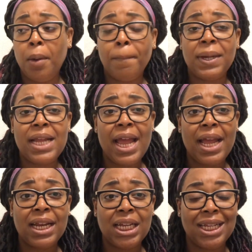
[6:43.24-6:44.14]
But
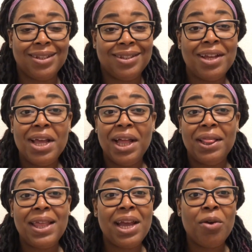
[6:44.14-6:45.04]
then
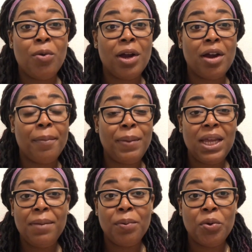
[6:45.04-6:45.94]
there were
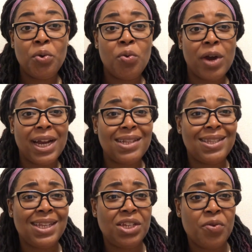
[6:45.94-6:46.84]
people who were
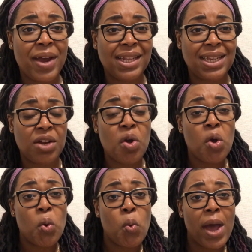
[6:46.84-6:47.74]
insinuating,
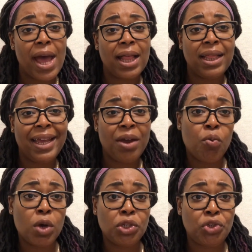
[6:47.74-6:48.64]
well, it
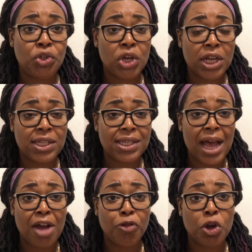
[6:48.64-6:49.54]
was just
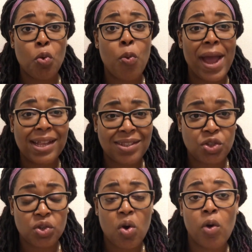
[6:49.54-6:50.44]
a
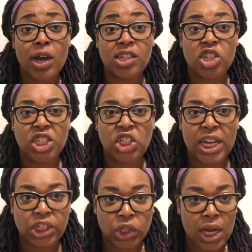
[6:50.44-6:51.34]
request or a
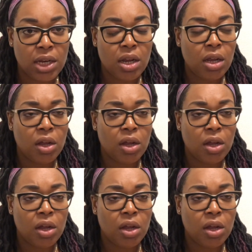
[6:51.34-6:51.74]
suggestion.